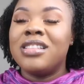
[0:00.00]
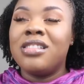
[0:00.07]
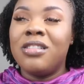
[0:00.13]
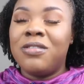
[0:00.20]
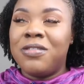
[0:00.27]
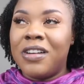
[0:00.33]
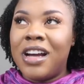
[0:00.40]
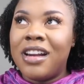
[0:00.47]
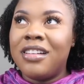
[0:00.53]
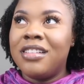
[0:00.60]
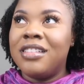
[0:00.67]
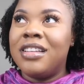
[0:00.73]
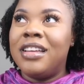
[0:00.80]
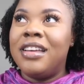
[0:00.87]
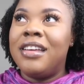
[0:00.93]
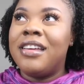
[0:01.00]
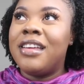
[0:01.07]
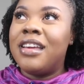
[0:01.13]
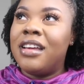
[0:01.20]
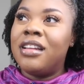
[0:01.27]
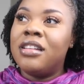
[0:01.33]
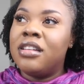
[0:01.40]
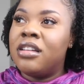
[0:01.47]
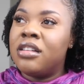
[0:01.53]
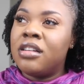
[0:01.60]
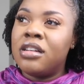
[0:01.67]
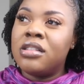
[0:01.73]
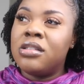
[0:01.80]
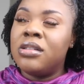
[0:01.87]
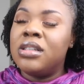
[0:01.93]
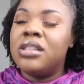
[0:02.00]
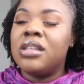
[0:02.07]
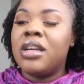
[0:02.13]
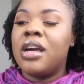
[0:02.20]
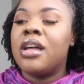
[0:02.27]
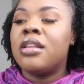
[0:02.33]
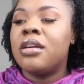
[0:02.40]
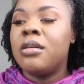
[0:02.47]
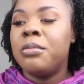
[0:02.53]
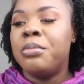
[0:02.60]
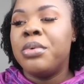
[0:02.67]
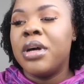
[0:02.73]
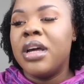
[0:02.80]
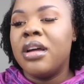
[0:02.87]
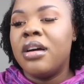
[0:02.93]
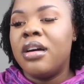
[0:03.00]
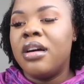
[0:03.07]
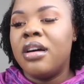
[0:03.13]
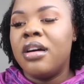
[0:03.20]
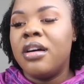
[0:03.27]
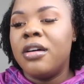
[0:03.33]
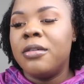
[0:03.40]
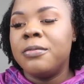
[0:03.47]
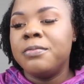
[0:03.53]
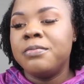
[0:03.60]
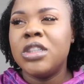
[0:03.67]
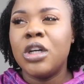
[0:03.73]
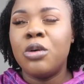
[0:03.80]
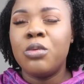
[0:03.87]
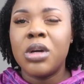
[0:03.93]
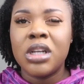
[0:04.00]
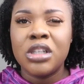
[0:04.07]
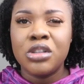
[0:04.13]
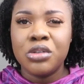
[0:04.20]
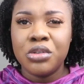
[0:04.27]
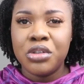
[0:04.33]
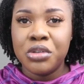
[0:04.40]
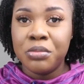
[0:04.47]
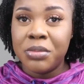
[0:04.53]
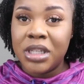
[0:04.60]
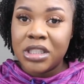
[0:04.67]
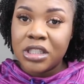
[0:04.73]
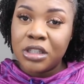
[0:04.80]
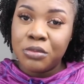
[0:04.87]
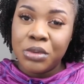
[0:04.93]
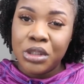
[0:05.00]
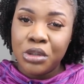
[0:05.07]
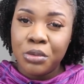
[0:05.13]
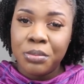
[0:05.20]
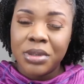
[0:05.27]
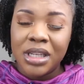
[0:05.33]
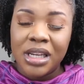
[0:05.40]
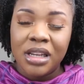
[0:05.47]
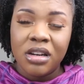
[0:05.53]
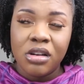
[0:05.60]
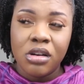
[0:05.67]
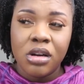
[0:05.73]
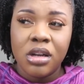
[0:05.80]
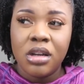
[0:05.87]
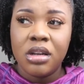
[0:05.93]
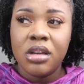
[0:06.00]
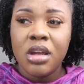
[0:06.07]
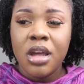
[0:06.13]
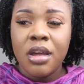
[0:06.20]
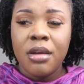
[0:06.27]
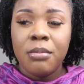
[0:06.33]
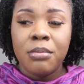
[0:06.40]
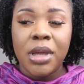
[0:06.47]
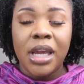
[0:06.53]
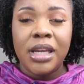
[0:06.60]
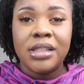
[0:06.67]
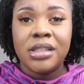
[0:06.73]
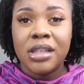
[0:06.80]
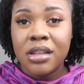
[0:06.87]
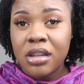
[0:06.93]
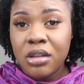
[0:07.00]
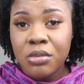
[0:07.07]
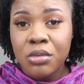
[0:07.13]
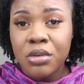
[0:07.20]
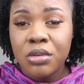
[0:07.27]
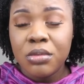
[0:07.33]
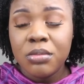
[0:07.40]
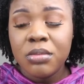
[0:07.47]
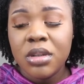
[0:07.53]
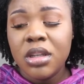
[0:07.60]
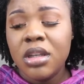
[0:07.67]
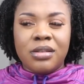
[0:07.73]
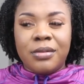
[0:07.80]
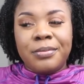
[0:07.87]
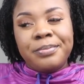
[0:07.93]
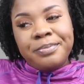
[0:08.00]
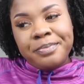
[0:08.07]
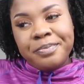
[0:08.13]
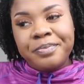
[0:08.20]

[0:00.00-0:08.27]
to finally getting the nursery together, but um, don't want to do too much because we do plan on painting the room. So